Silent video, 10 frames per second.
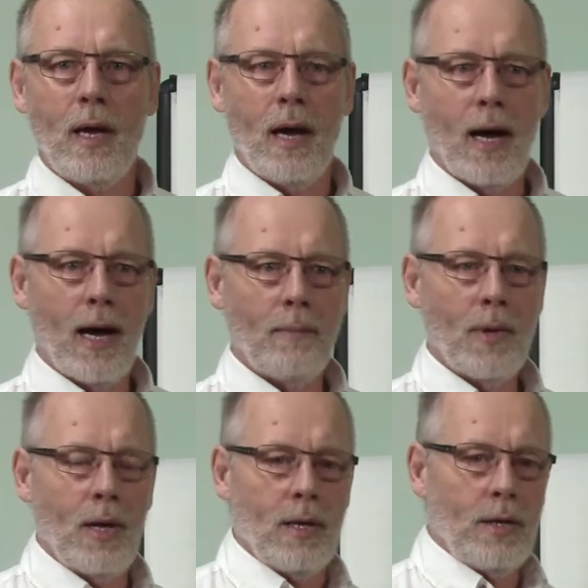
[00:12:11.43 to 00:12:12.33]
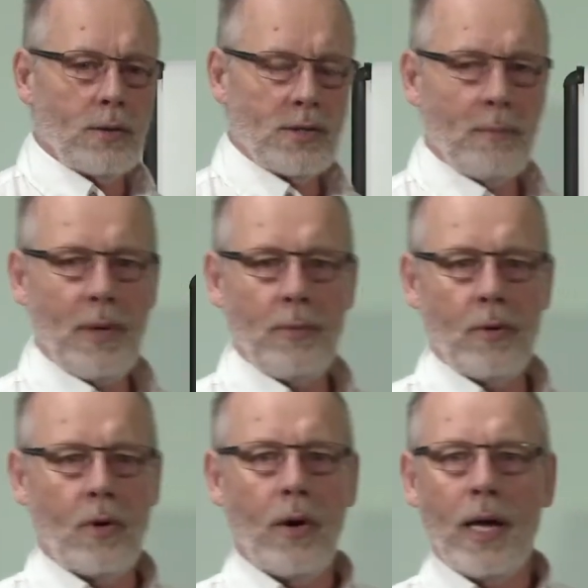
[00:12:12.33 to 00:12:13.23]
Um, you know, some people will
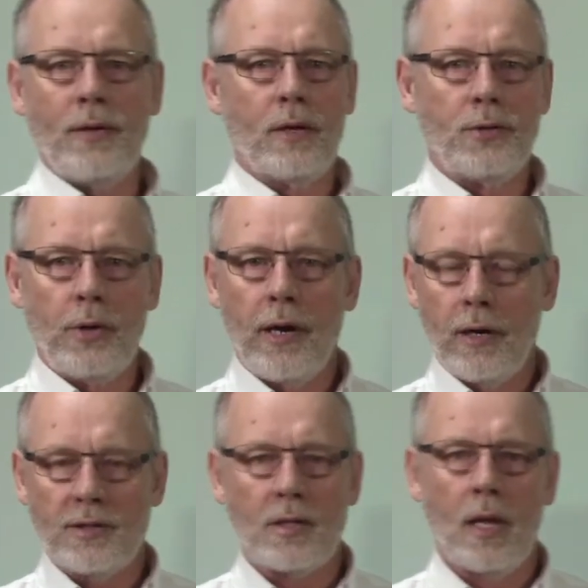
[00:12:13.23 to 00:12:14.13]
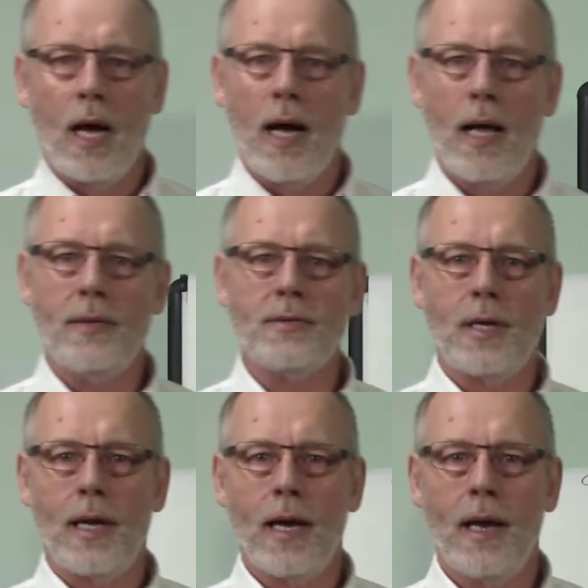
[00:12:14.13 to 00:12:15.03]
go ahead and they'll do hair salons
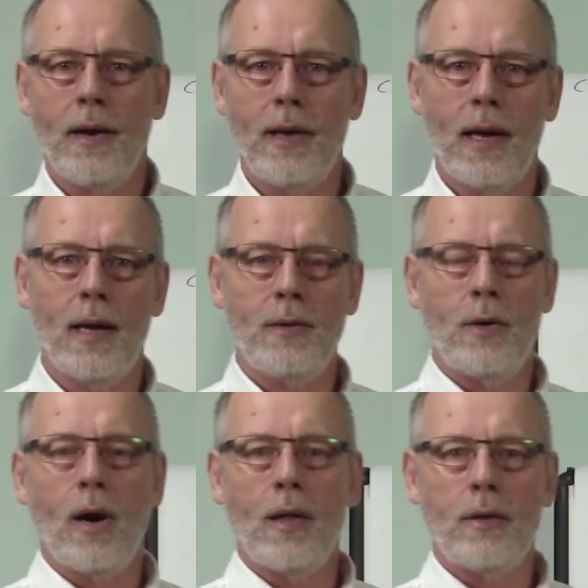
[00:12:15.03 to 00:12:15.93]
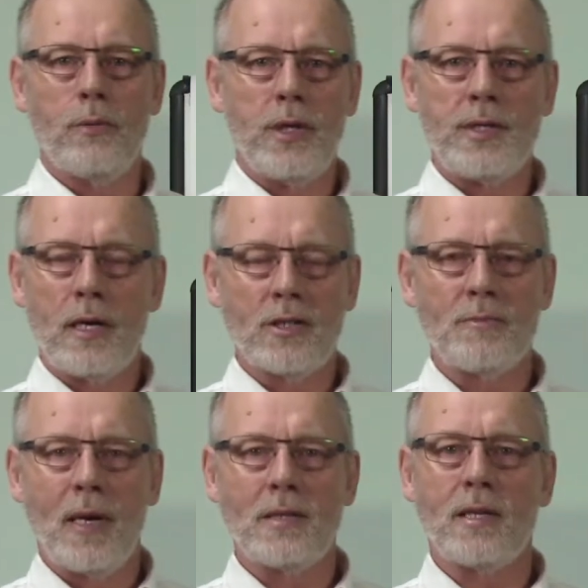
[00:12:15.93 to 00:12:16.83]
and uh, you know other retail
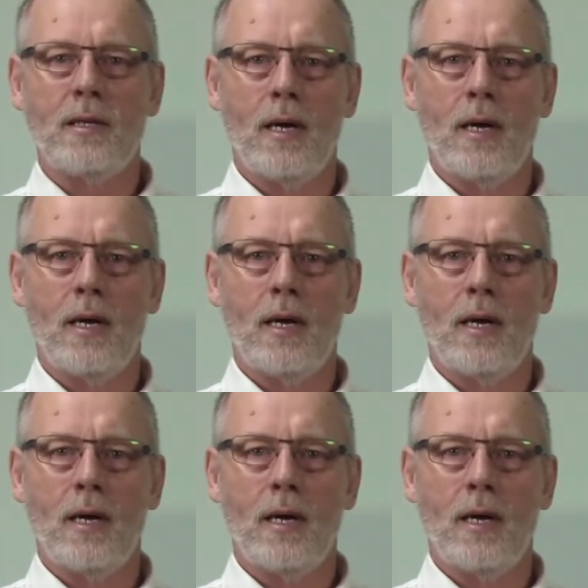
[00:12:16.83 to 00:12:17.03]
space,